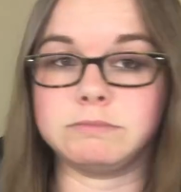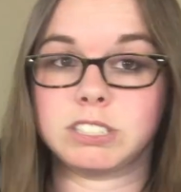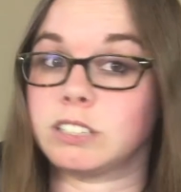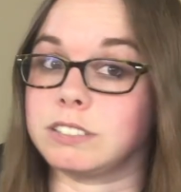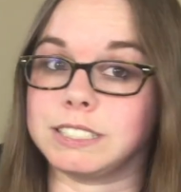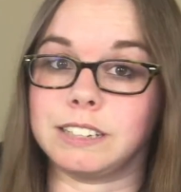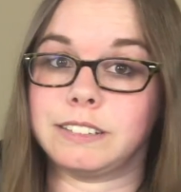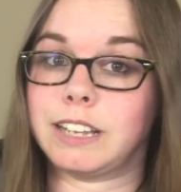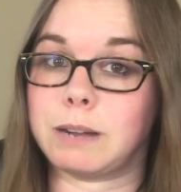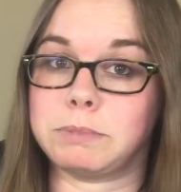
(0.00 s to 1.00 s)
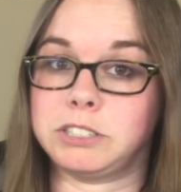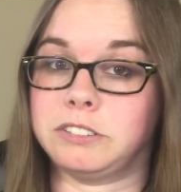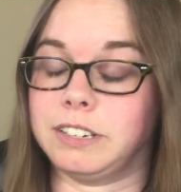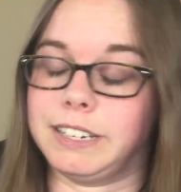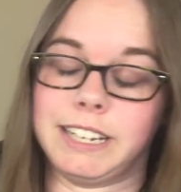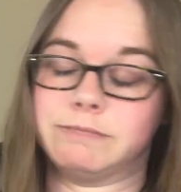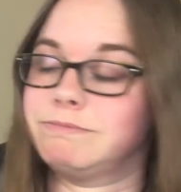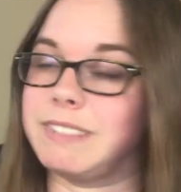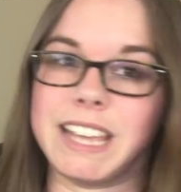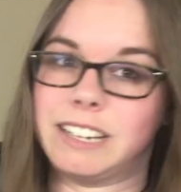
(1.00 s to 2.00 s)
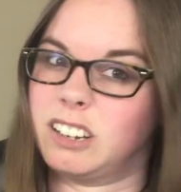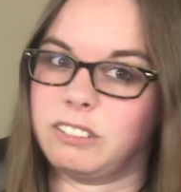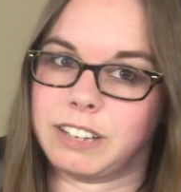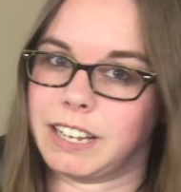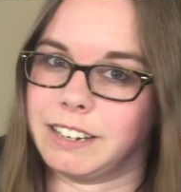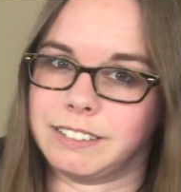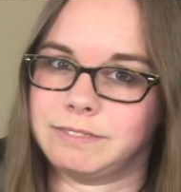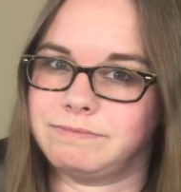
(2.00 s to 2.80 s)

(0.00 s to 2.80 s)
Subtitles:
start selling the opportunity. They don't care.